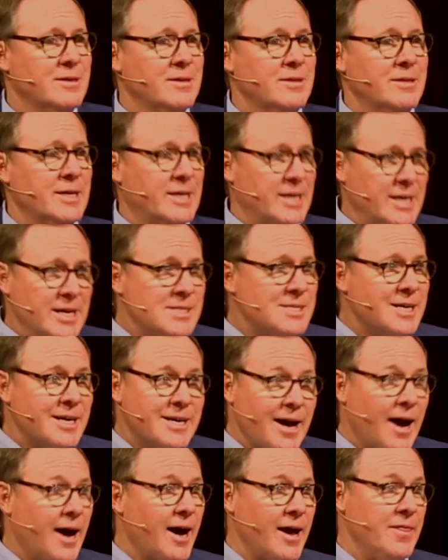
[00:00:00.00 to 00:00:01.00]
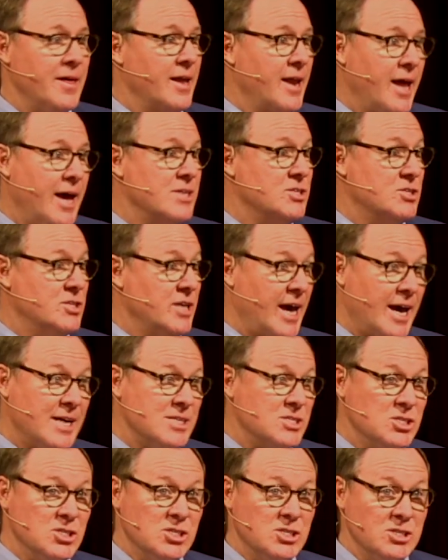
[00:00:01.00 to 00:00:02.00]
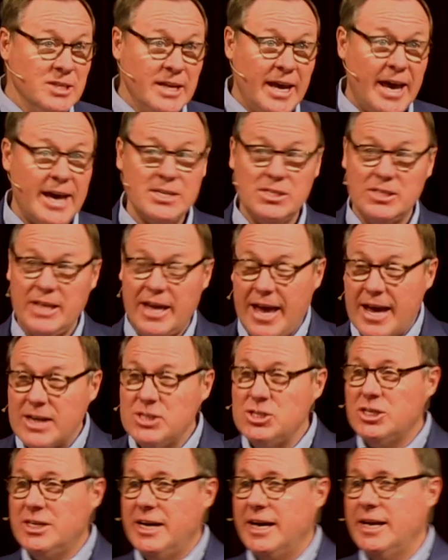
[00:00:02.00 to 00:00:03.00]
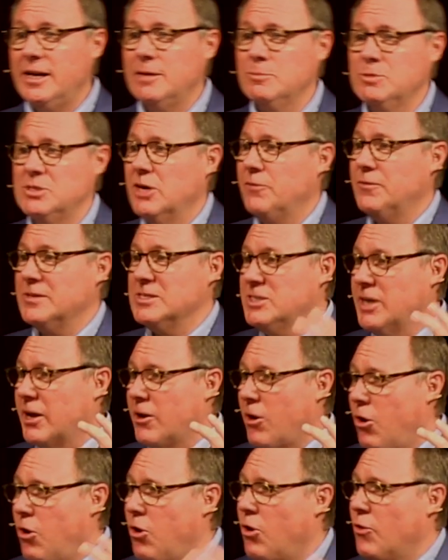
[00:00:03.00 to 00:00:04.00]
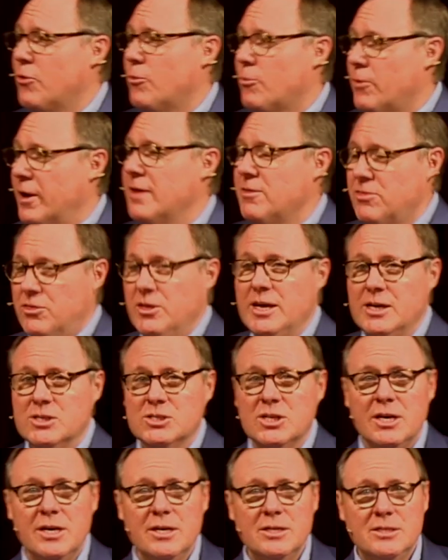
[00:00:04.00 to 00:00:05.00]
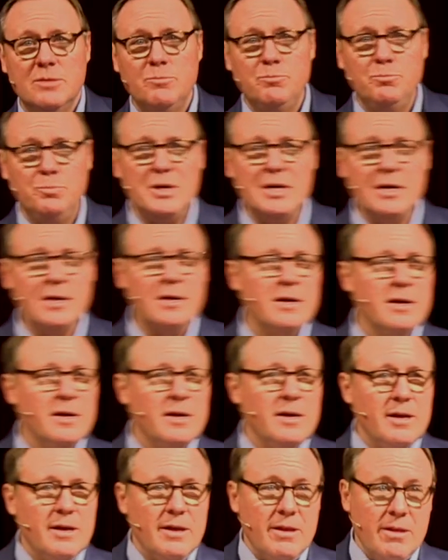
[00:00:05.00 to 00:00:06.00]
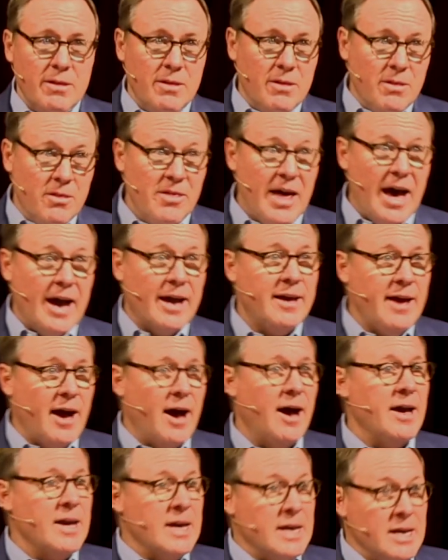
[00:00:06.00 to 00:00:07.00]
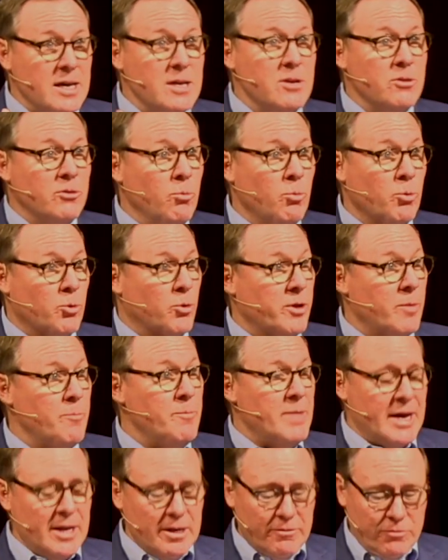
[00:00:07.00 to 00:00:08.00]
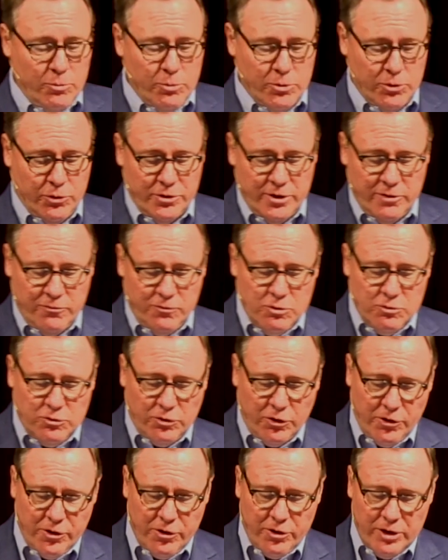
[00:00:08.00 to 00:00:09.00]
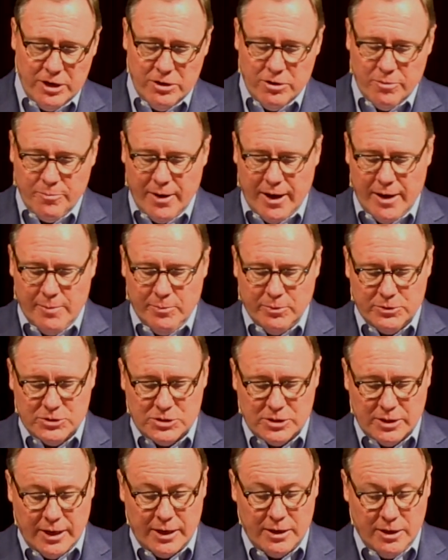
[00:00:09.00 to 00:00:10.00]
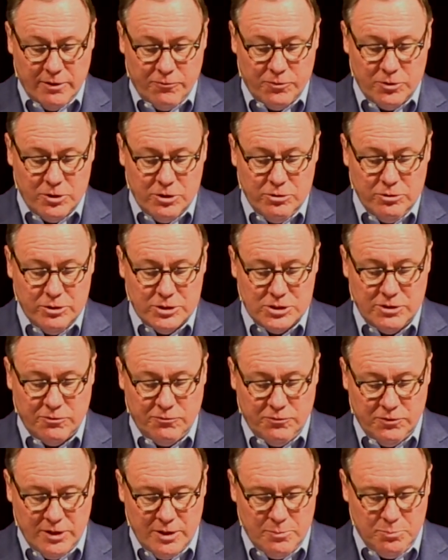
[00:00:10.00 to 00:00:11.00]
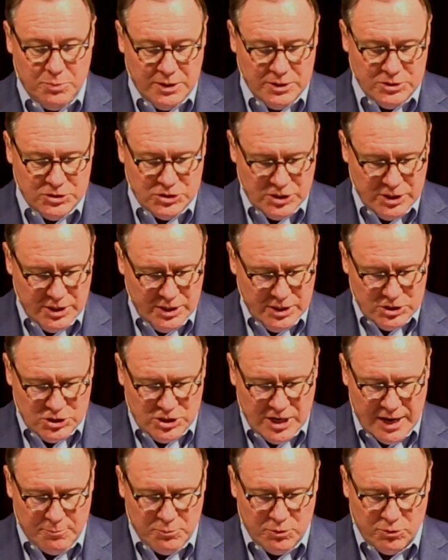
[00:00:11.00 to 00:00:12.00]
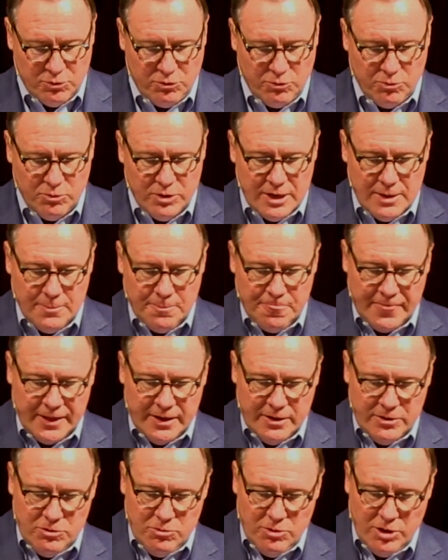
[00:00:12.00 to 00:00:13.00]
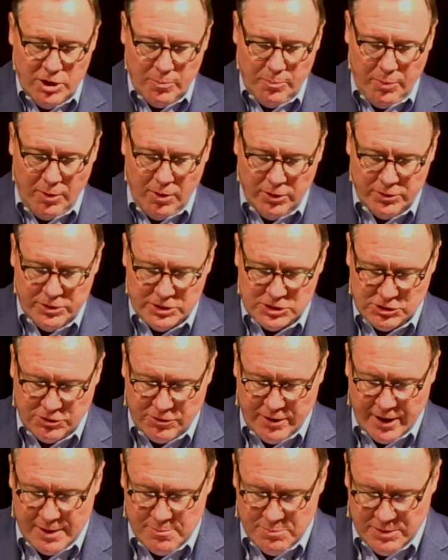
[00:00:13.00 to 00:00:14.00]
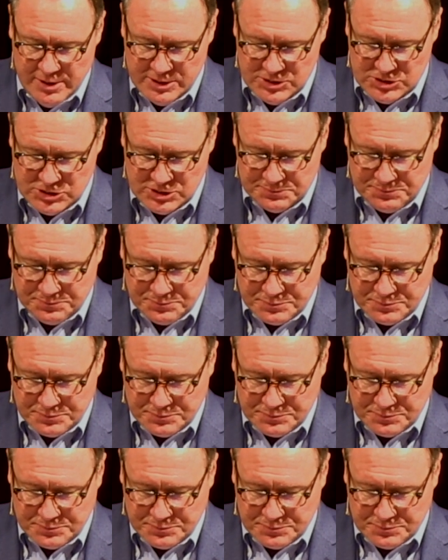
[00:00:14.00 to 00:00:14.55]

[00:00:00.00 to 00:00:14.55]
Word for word: Like he's a guy that has, has, has educated himself, has done all the right things to be that guy in the world, a man of the world. And if you turn in your Bibles, and I'd love for you to do this, to Philippians chapter 3, you hear Paul describe this